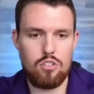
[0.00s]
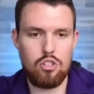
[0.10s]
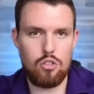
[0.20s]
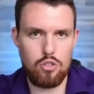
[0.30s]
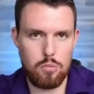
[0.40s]

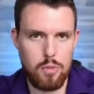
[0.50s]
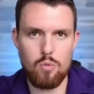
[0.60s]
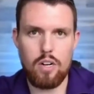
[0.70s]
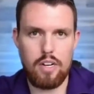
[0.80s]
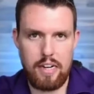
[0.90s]
should you just be
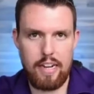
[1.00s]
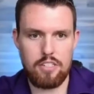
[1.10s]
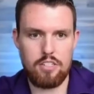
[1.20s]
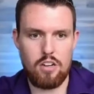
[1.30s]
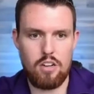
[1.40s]
running
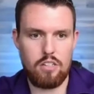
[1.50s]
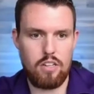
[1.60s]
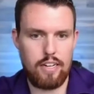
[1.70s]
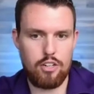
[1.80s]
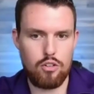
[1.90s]
ads on
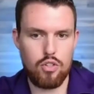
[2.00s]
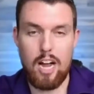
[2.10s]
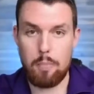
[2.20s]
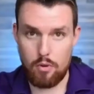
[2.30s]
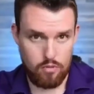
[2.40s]
like your
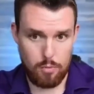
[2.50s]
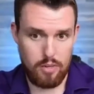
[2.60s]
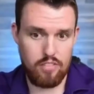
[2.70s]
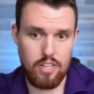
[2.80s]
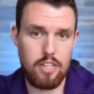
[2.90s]
top
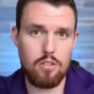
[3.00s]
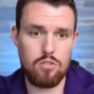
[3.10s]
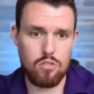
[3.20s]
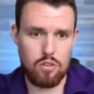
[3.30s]
performing videos?